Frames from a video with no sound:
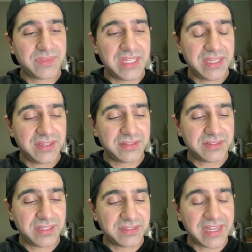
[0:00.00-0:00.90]
the
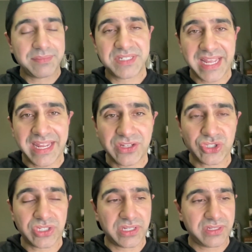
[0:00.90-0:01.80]

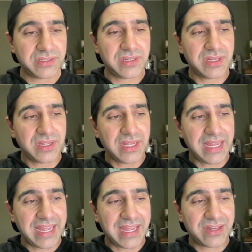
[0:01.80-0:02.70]
temptation
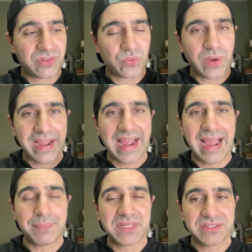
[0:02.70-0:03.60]
and what
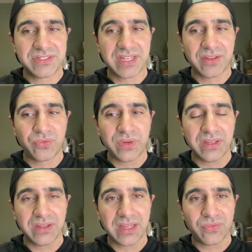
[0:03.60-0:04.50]
happens if
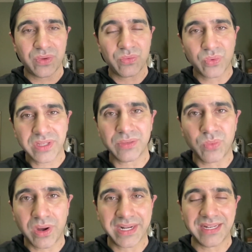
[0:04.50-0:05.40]
we really
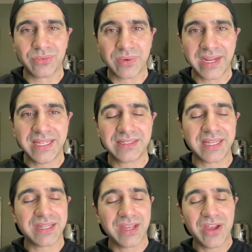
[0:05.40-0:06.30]
want it, right?
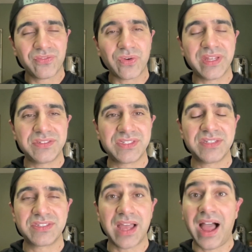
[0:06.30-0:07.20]
Like, for
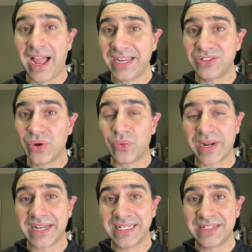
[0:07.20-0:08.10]
instance, I know
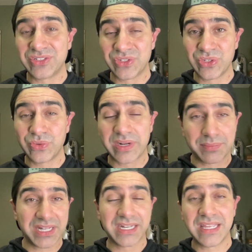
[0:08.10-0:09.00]
what I need to do, and
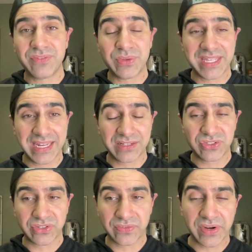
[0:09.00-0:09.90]
I'm going to give you the
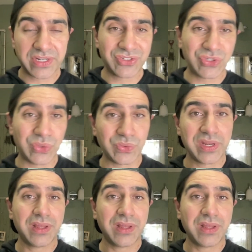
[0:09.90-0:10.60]
answer very soon.